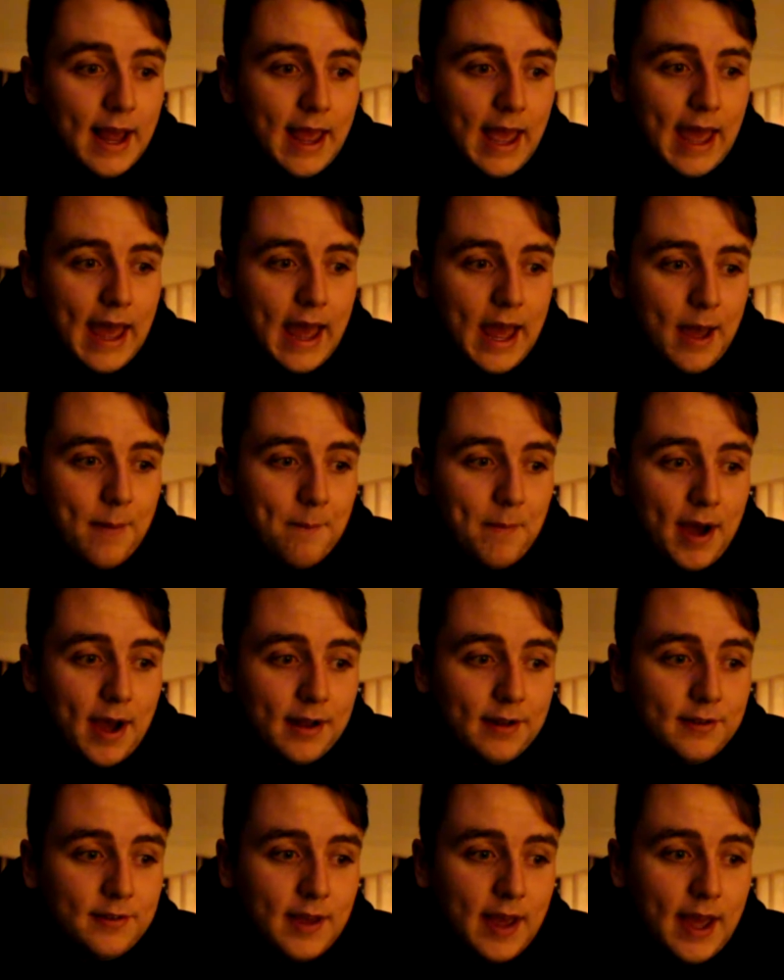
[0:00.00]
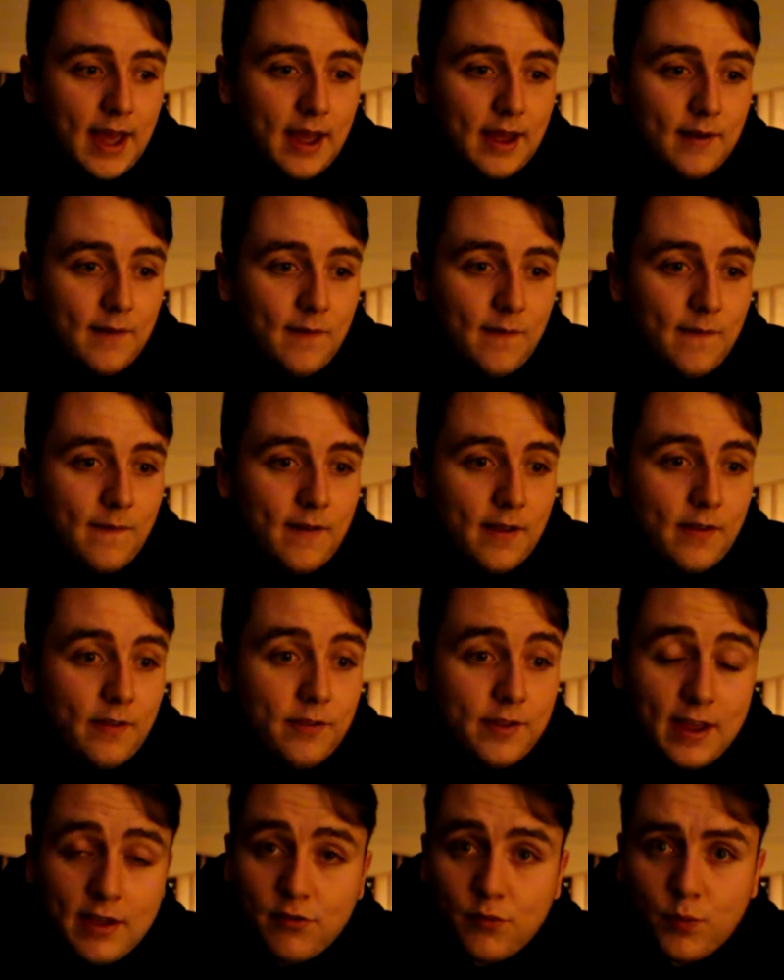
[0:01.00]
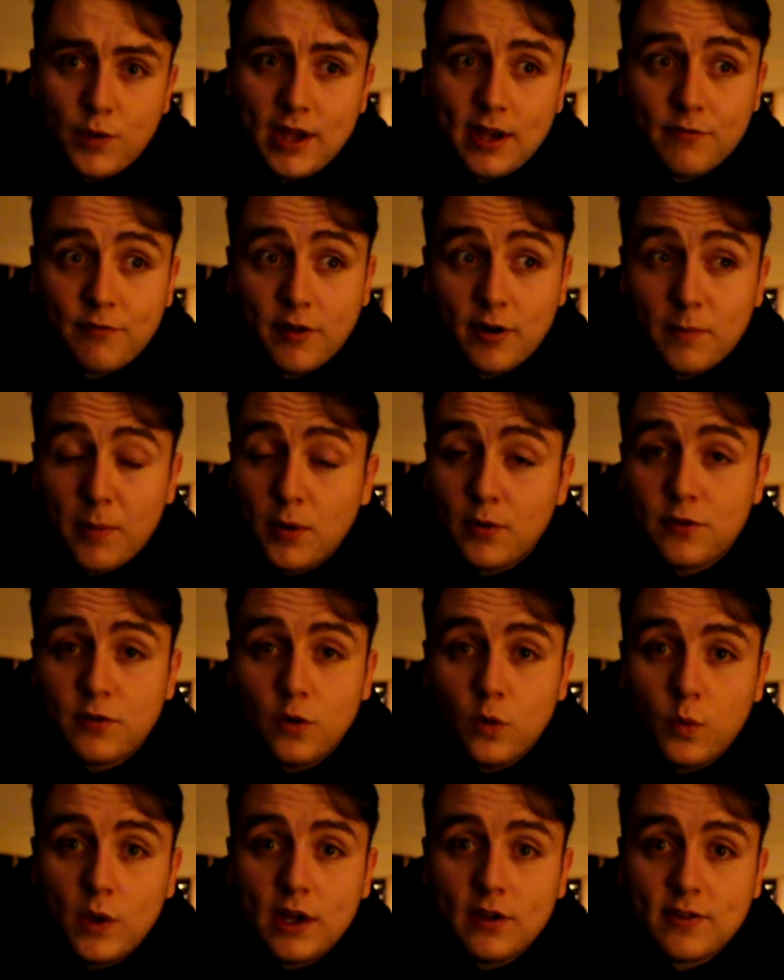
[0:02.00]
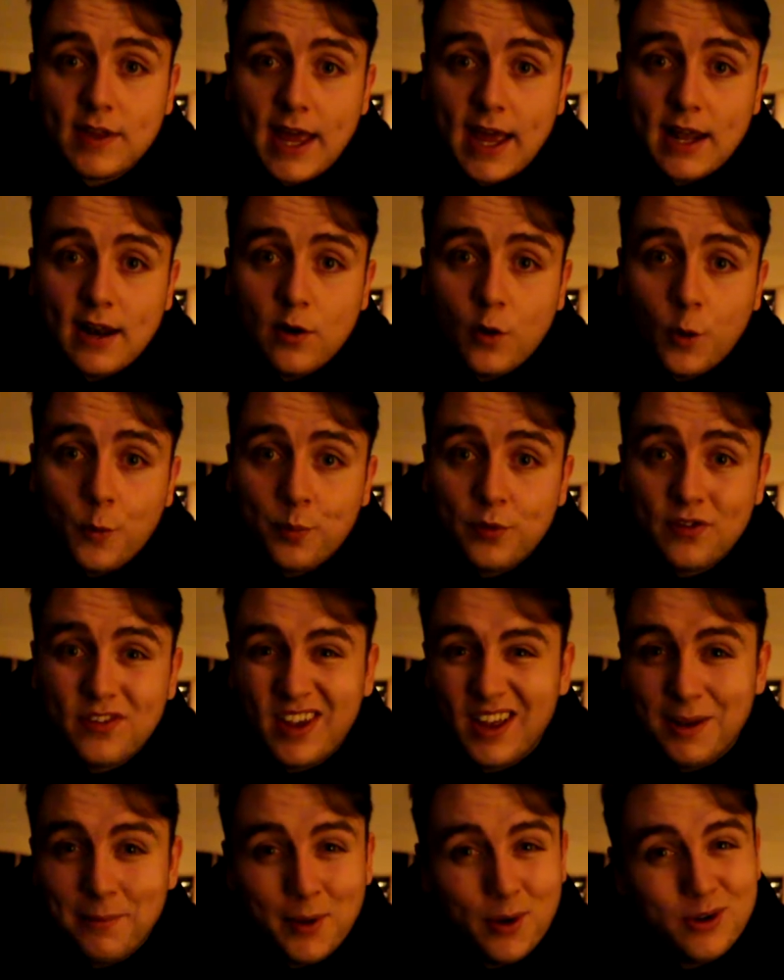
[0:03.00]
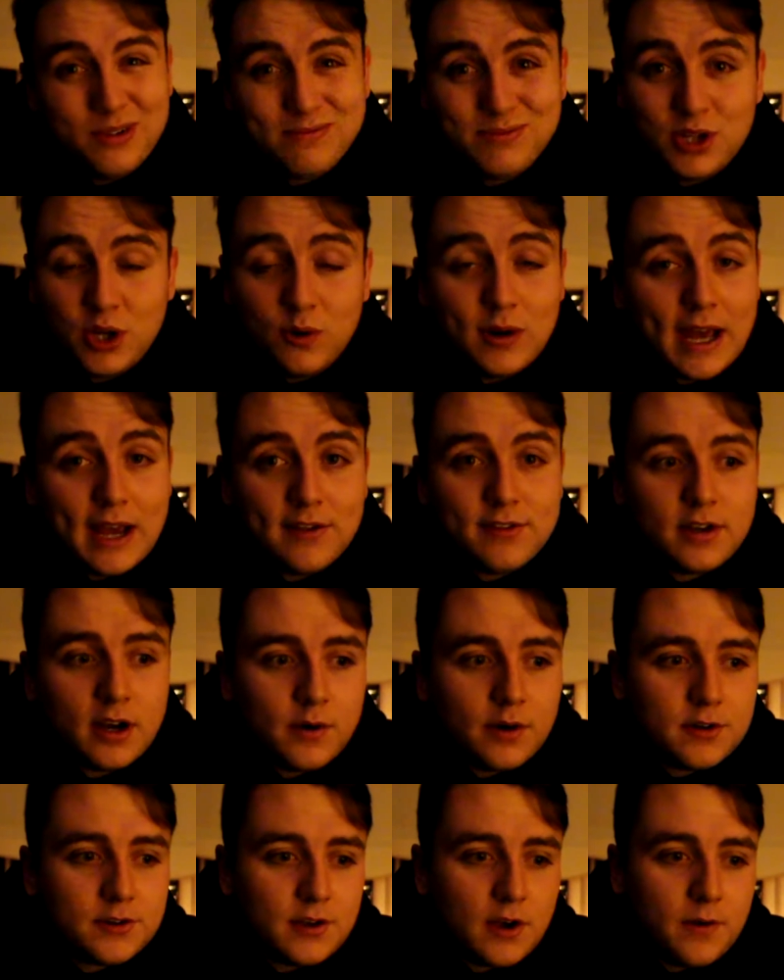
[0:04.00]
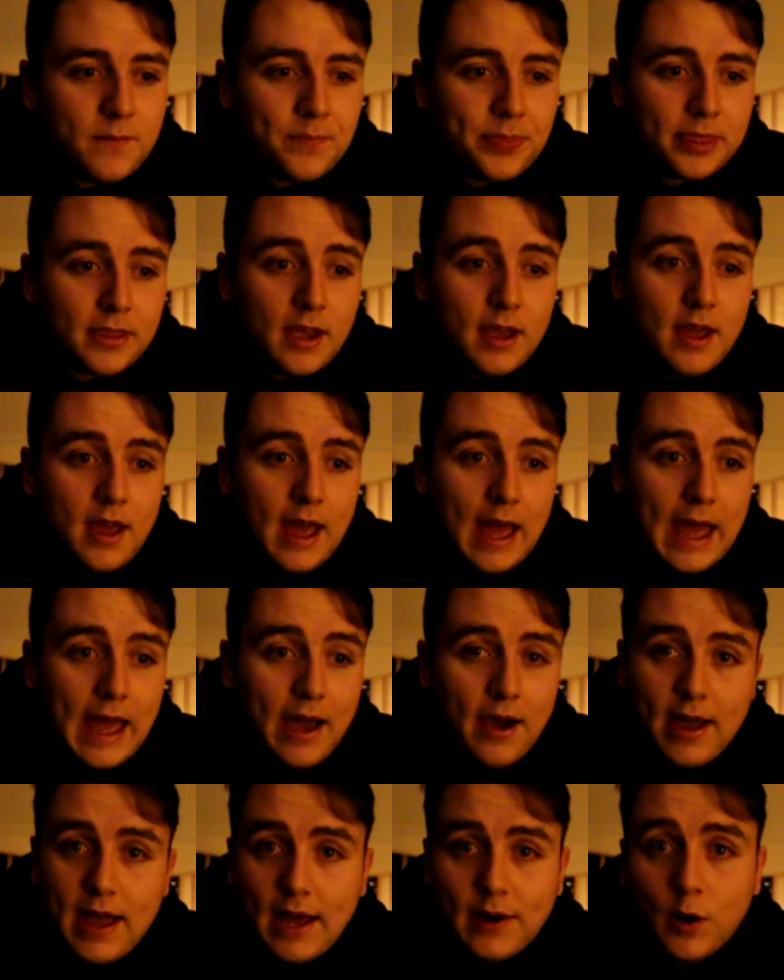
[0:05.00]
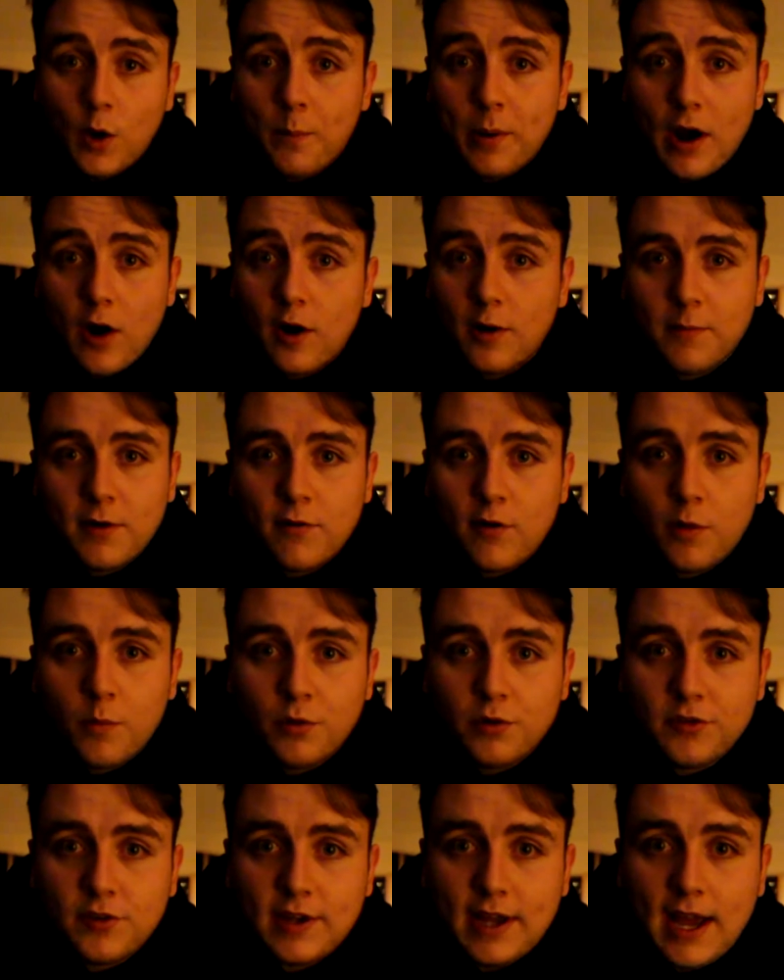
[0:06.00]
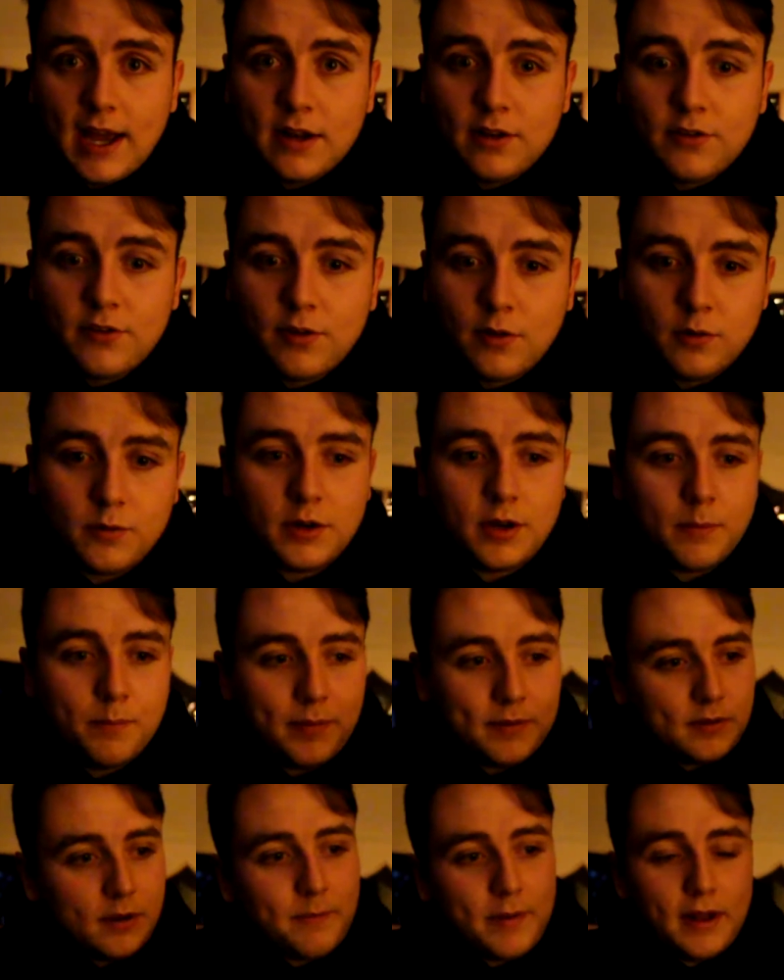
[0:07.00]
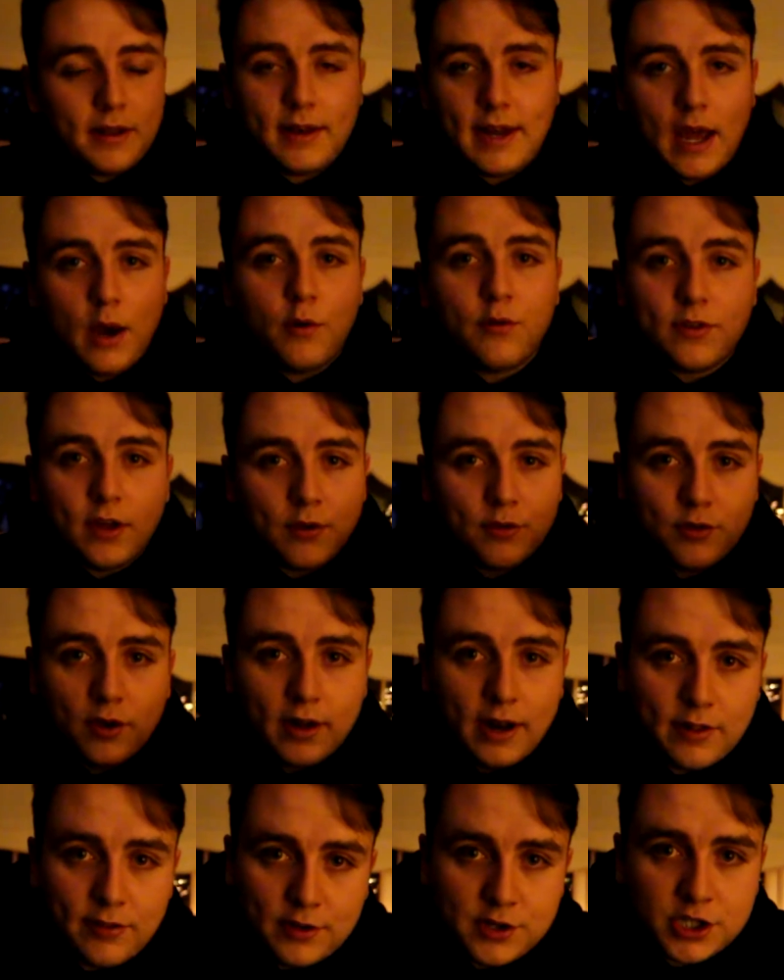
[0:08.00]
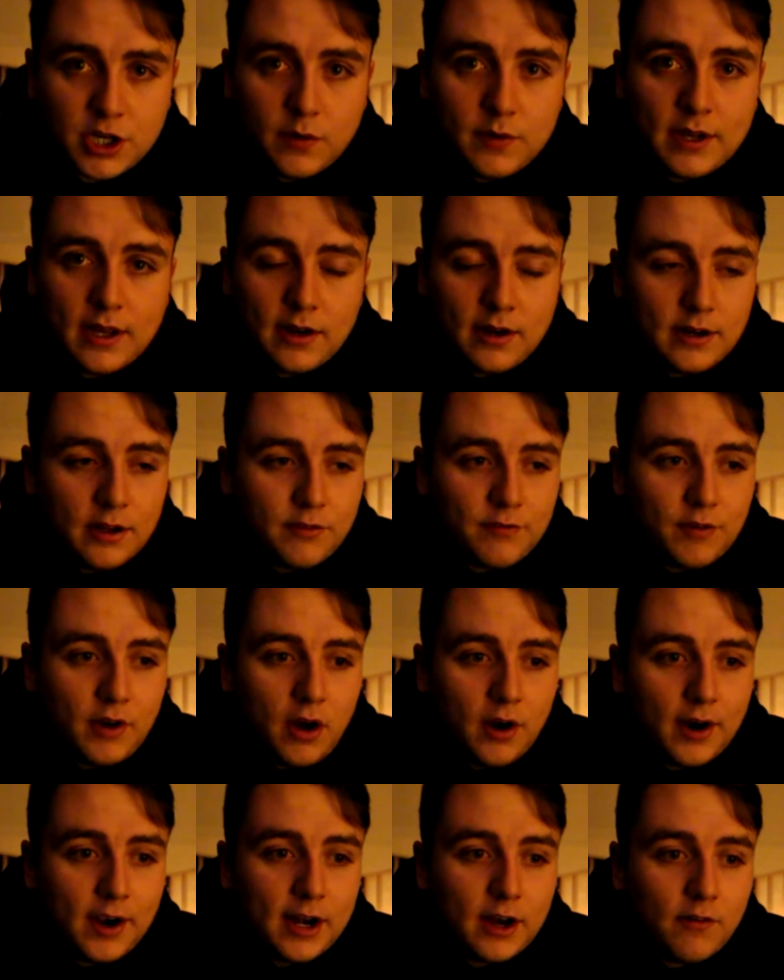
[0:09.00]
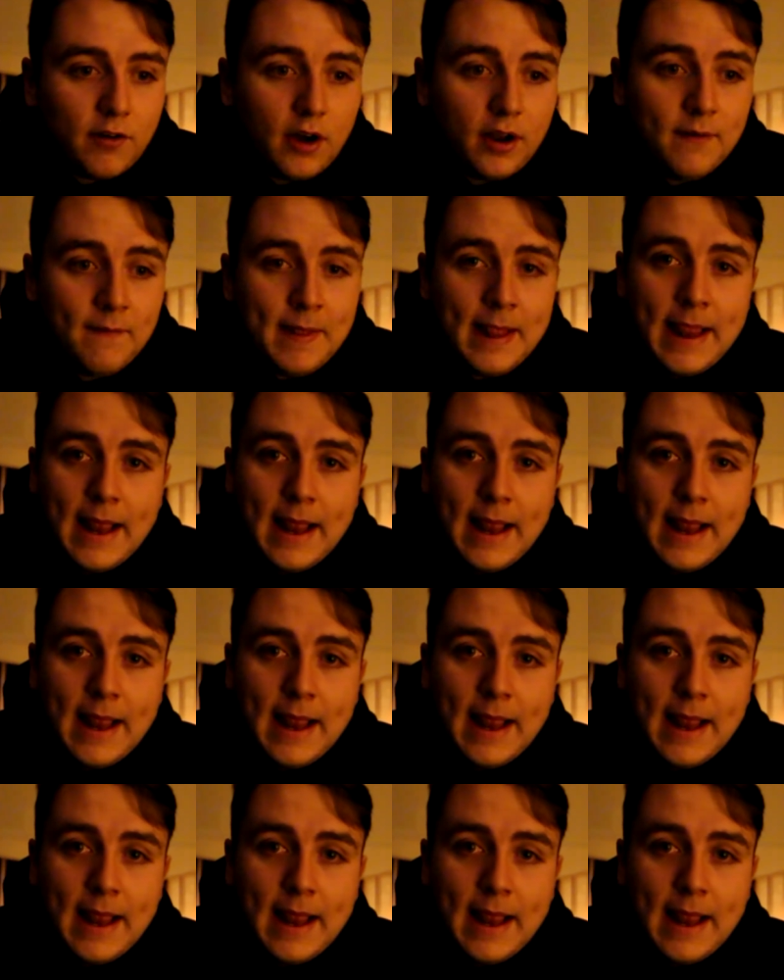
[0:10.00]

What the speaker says: And then this week, for about 2 weeks then, up until about 2 days ago or so, I had no power in my room once again. So they're building houses outside, as I shown you in this vlog earlier on.